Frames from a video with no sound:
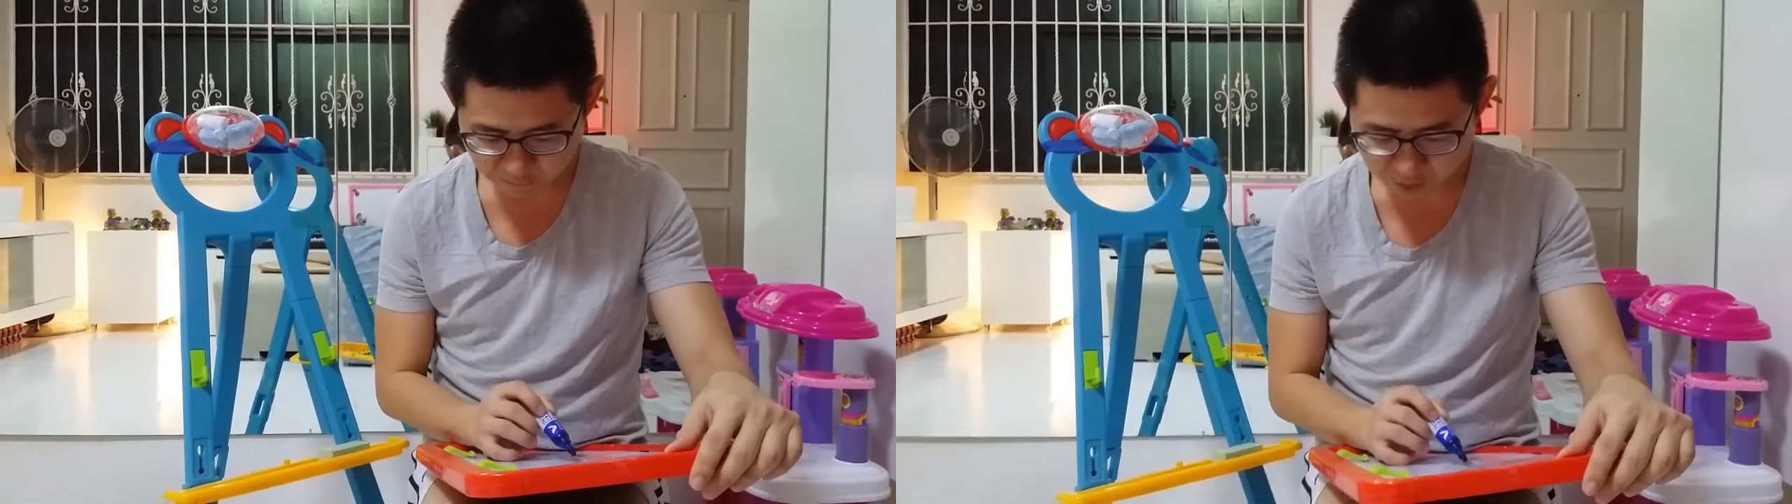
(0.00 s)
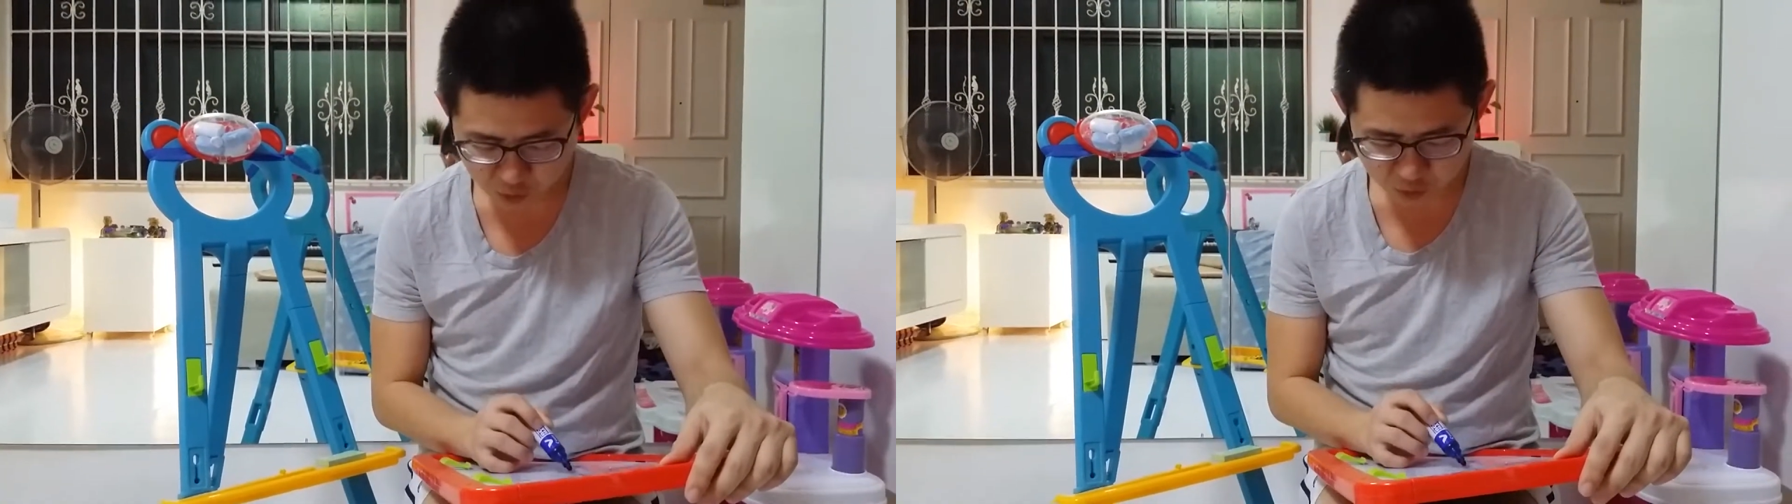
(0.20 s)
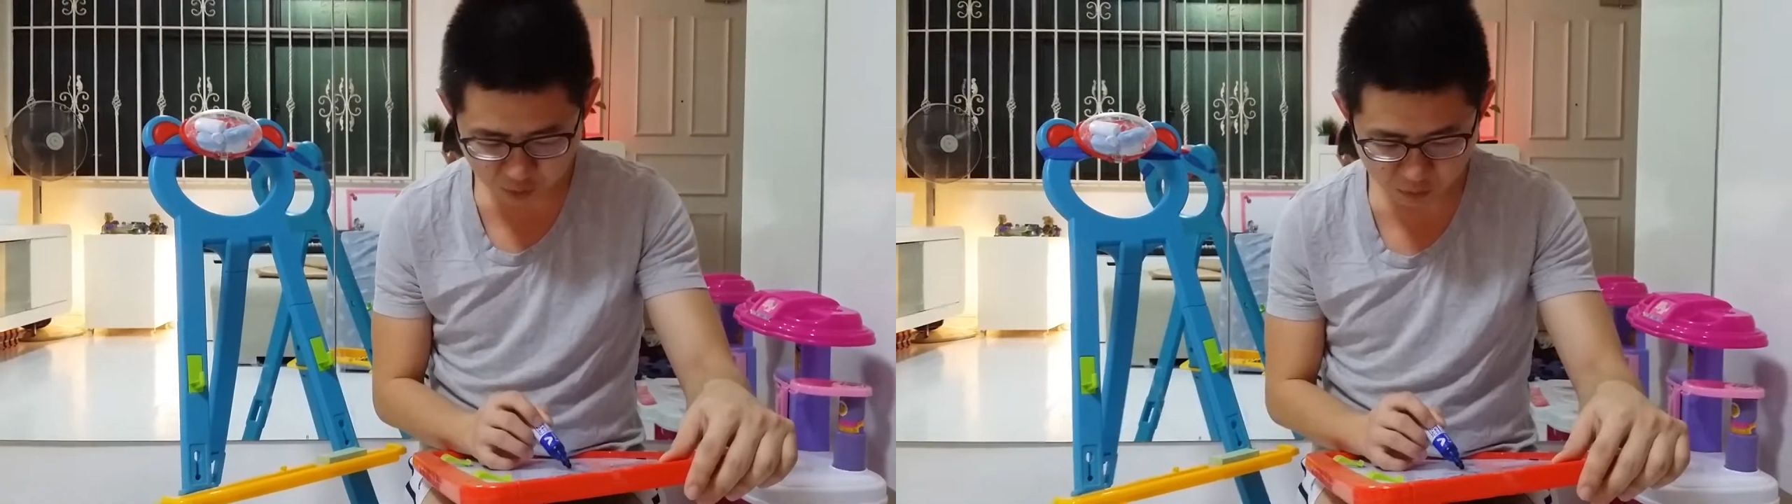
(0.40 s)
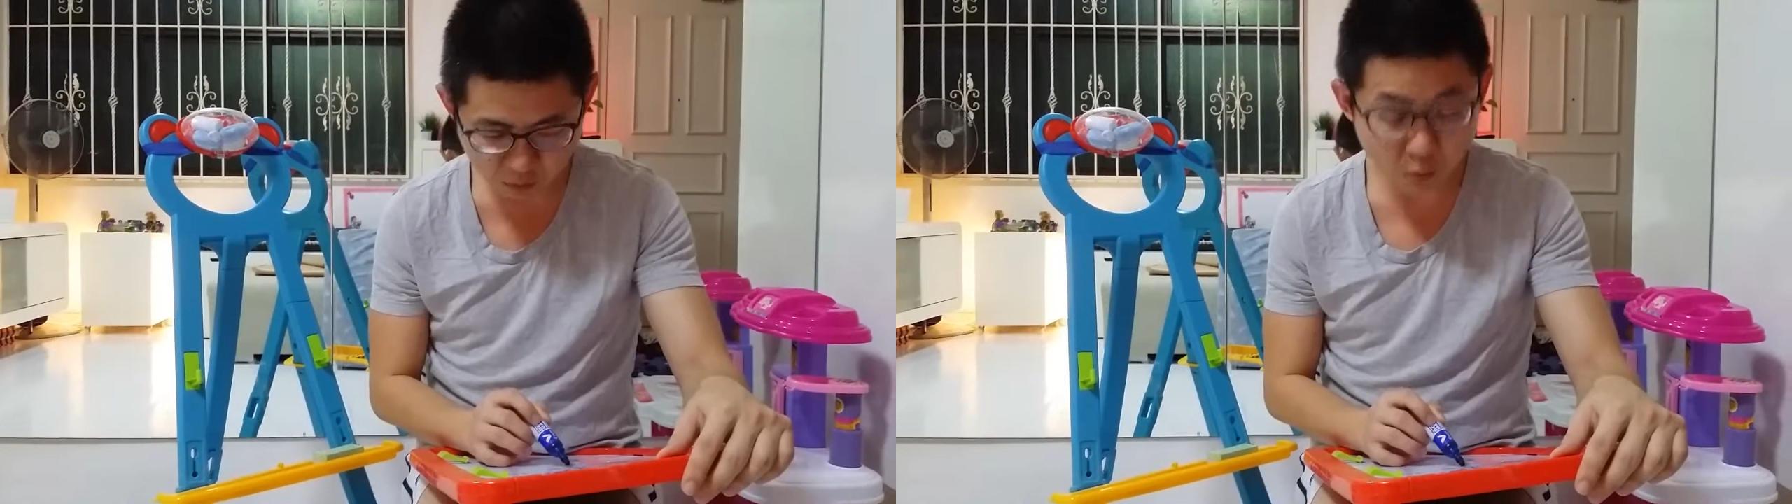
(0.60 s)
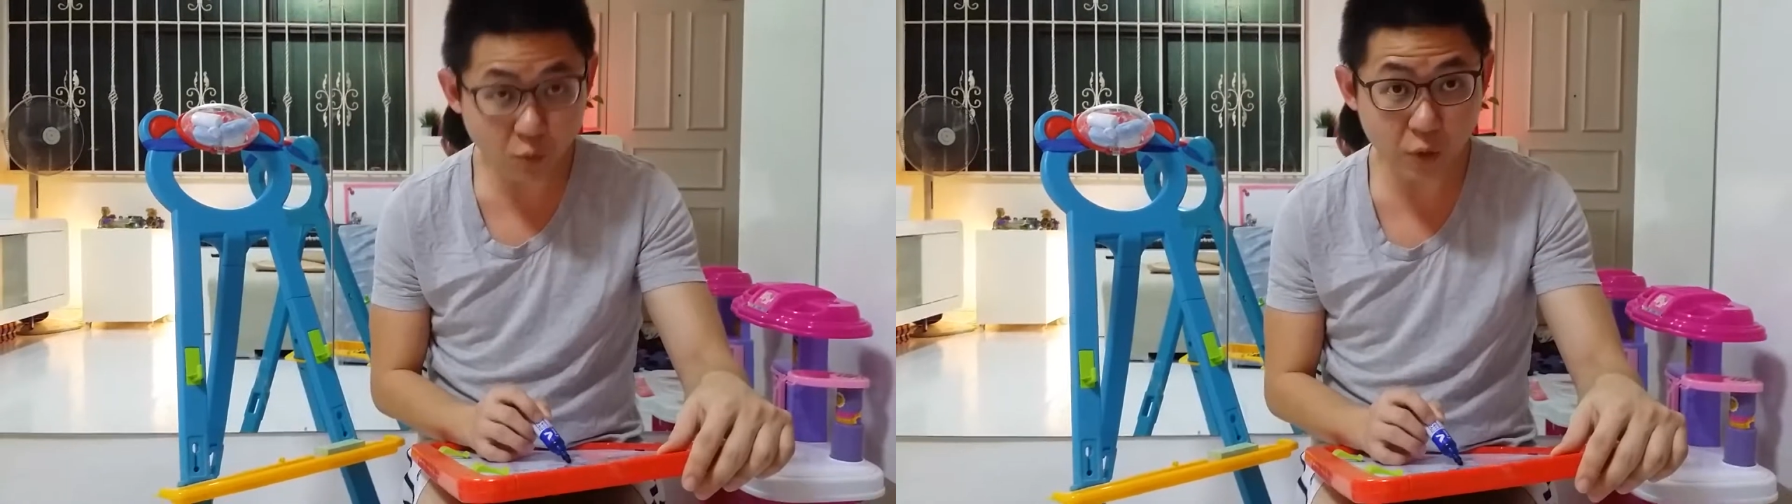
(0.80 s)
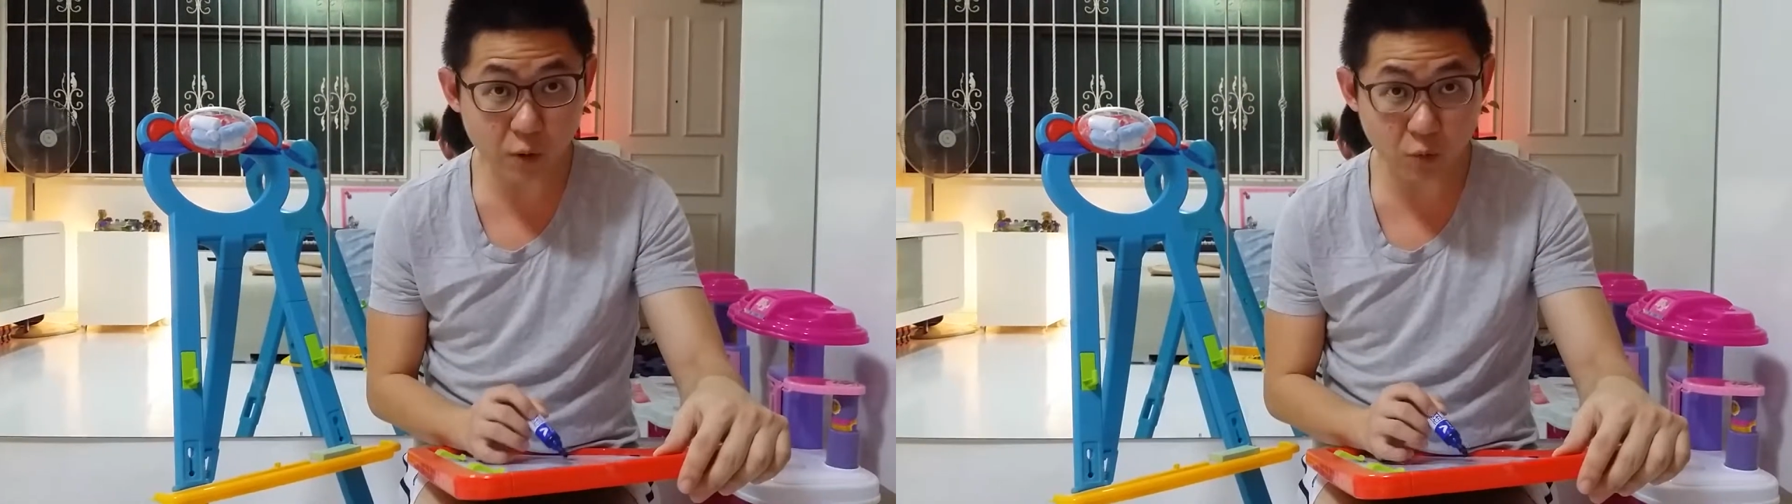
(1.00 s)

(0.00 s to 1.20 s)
The visual, we